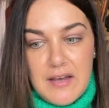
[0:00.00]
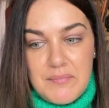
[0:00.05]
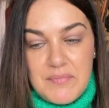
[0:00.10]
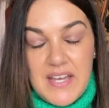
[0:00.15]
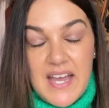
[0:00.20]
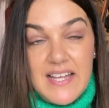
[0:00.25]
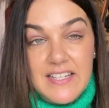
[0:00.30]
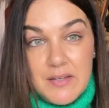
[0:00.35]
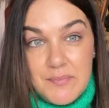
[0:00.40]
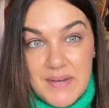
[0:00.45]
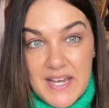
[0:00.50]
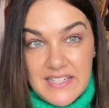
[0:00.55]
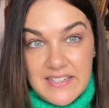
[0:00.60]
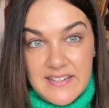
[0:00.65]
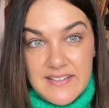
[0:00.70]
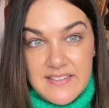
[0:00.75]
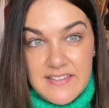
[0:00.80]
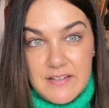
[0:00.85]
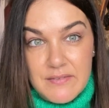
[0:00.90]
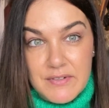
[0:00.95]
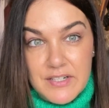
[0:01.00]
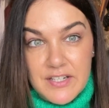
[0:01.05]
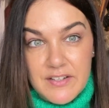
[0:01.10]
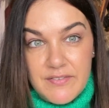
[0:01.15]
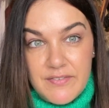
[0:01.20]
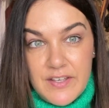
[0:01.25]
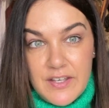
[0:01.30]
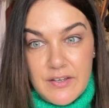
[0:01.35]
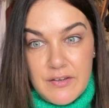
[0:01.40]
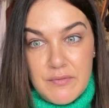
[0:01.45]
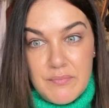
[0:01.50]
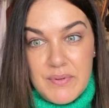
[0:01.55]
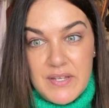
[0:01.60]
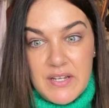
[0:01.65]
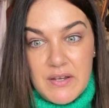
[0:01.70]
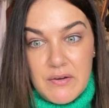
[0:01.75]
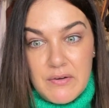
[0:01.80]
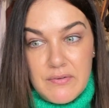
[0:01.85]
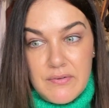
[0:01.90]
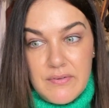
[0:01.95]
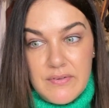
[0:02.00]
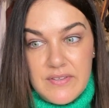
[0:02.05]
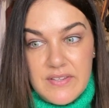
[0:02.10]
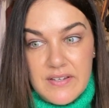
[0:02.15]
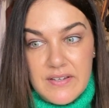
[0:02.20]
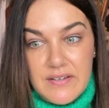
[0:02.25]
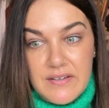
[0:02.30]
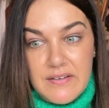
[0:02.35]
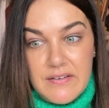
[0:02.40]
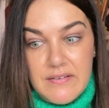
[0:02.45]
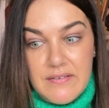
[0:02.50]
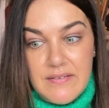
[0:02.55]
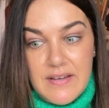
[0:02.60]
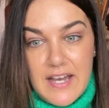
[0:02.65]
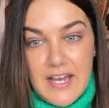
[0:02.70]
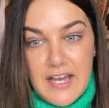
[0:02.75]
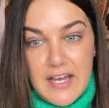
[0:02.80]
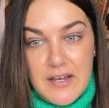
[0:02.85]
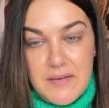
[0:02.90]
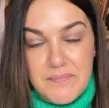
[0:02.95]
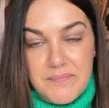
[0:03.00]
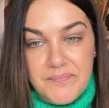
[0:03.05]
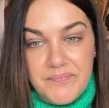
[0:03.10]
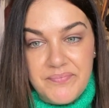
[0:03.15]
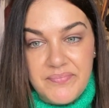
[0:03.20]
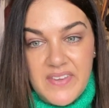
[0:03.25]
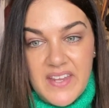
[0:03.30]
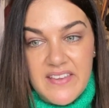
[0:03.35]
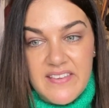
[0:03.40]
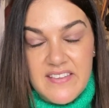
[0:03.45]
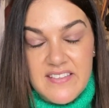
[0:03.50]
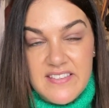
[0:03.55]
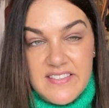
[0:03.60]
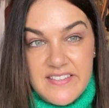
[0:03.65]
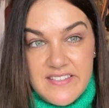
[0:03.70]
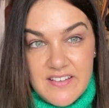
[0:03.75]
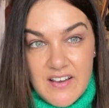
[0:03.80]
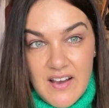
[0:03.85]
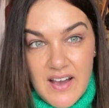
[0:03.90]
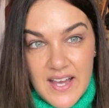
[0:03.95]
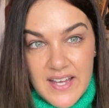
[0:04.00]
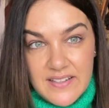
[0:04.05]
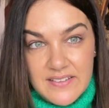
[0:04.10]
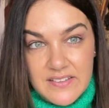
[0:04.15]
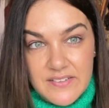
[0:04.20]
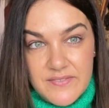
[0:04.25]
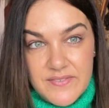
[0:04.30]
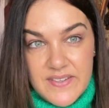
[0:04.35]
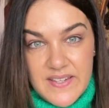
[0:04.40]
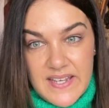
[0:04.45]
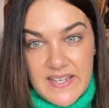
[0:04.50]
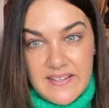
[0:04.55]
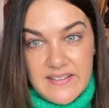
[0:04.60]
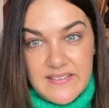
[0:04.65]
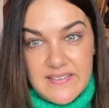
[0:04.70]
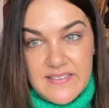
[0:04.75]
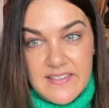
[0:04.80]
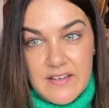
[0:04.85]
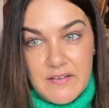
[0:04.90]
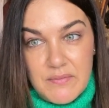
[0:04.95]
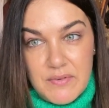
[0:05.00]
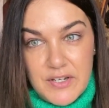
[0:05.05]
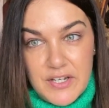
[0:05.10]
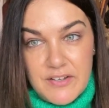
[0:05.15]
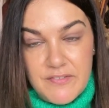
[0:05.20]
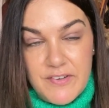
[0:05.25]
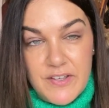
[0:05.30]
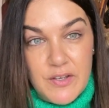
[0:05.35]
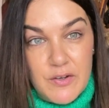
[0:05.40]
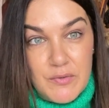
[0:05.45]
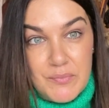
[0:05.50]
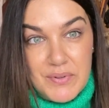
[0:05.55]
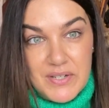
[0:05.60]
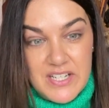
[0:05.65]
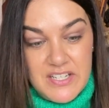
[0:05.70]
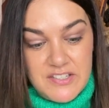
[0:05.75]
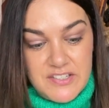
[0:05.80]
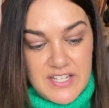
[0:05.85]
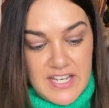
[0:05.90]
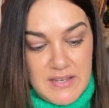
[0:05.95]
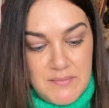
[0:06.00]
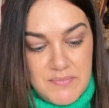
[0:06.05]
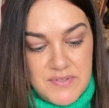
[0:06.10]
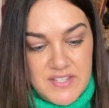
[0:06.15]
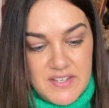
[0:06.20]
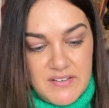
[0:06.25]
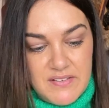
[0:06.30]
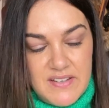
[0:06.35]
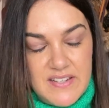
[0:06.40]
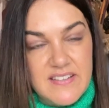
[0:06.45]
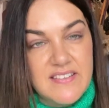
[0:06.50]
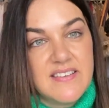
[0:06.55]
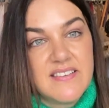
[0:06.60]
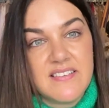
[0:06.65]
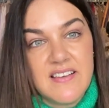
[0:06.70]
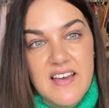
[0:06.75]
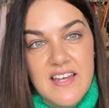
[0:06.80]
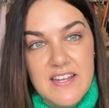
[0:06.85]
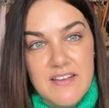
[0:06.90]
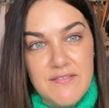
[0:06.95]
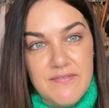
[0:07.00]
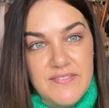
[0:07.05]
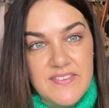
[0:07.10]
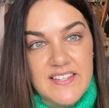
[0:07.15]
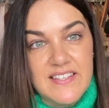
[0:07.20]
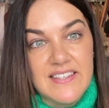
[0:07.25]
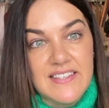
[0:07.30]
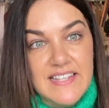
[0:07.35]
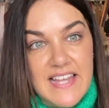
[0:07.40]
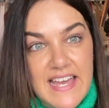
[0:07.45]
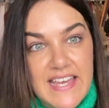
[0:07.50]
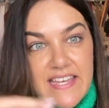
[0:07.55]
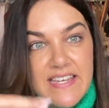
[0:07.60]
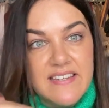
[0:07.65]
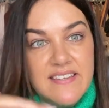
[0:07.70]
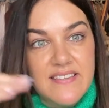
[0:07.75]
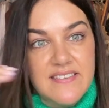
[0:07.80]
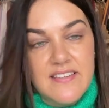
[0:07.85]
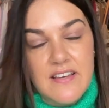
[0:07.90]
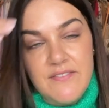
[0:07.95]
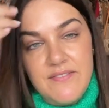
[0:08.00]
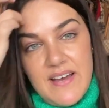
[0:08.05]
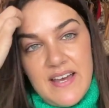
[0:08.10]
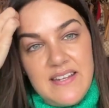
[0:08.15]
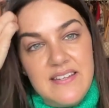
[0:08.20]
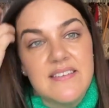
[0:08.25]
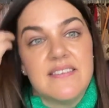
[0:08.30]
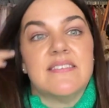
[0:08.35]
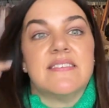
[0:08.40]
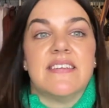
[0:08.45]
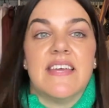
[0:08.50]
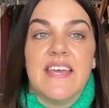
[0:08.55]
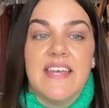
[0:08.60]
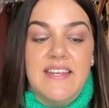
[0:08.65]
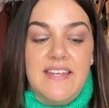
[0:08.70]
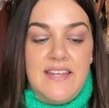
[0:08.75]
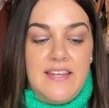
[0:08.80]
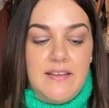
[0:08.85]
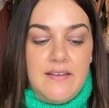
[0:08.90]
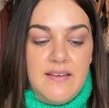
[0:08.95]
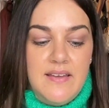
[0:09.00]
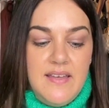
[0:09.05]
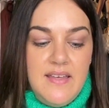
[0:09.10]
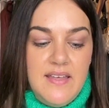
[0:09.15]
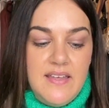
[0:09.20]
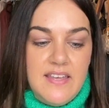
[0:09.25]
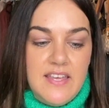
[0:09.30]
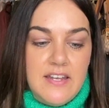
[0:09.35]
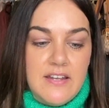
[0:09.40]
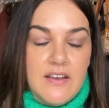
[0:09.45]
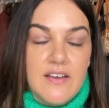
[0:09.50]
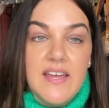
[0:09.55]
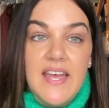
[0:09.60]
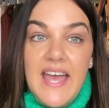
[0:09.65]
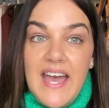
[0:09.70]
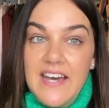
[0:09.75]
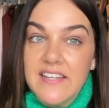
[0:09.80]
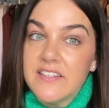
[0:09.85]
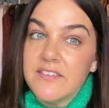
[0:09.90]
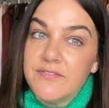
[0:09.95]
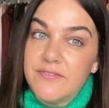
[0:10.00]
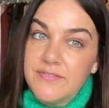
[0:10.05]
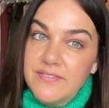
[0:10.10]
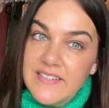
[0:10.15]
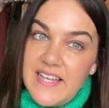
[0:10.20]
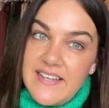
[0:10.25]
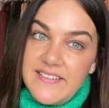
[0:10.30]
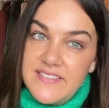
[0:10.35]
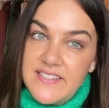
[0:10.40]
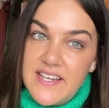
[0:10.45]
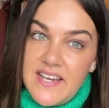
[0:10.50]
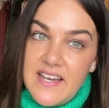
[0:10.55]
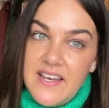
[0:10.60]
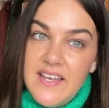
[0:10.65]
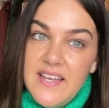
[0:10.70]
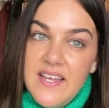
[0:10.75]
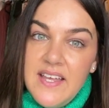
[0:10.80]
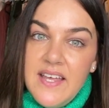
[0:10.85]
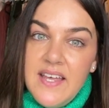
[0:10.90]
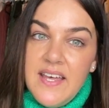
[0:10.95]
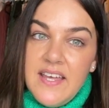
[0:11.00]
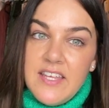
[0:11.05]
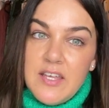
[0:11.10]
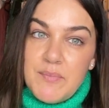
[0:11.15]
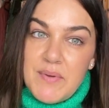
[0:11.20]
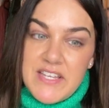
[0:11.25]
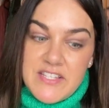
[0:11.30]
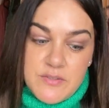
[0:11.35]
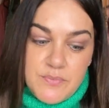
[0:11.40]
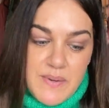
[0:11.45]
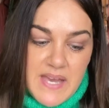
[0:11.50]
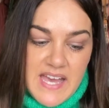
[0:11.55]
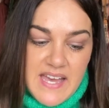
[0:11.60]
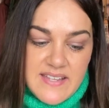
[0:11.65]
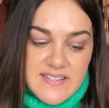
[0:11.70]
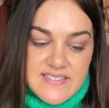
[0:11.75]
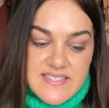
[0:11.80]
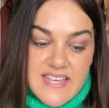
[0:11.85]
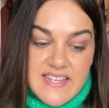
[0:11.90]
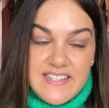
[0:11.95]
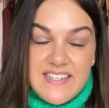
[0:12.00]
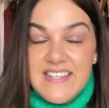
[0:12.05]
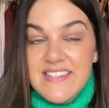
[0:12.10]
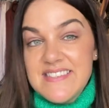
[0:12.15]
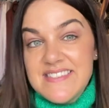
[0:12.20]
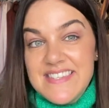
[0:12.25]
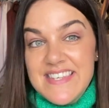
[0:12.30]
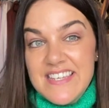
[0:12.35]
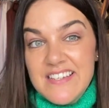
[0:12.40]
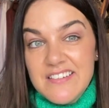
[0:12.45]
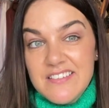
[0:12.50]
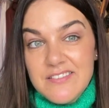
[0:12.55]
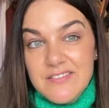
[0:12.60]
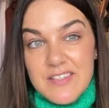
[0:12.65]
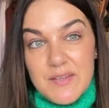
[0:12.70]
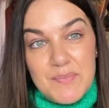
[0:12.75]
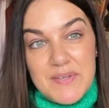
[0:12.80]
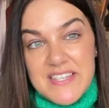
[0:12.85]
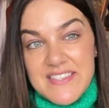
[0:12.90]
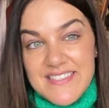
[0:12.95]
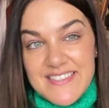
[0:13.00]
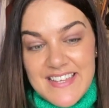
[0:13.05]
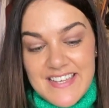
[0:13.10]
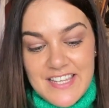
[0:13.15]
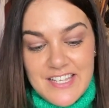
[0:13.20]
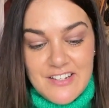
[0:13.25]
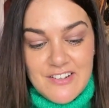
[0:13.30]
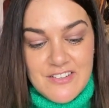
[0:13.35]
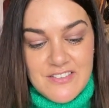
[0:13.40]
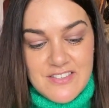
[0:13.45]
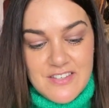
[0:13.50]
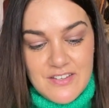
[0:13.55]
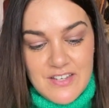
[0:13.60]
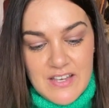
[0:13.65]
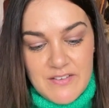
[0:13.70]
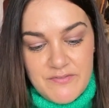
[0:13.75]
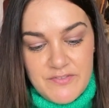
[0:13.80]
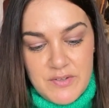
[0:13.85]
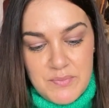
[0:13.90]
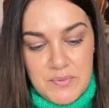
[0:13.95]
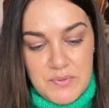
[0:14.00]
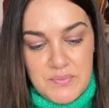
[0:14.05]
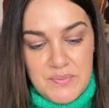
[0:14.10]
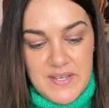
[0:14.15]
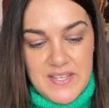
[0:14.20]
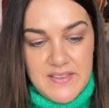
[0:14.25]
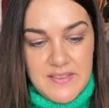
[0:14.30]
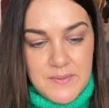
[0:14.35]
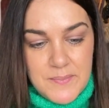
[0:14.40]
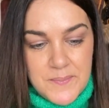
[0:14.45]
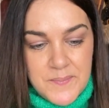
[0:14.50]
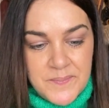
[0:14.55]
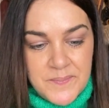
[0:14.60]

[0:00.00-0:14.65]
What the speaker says: color palettes that work for you, but also the style of things that work for your body shape. So it's just kind of the layers of understanding, you know, how to flatter your best parts and conceal the bits that you're not so comfortable with.